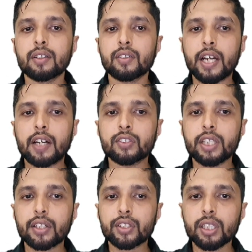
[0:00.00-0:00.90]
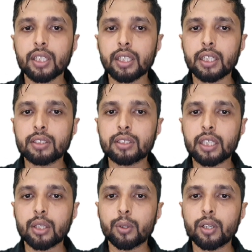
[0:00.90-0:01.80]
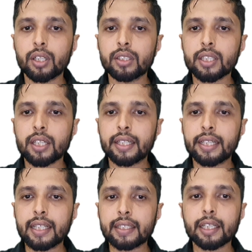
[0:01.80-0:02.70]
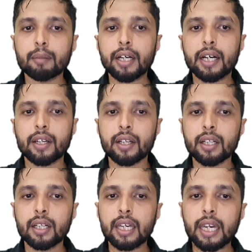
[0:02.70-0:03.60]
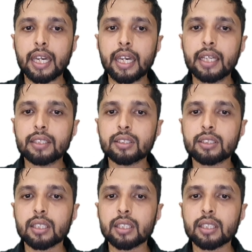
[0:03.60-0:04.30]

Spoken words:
transaction in securities are dealt in a manner against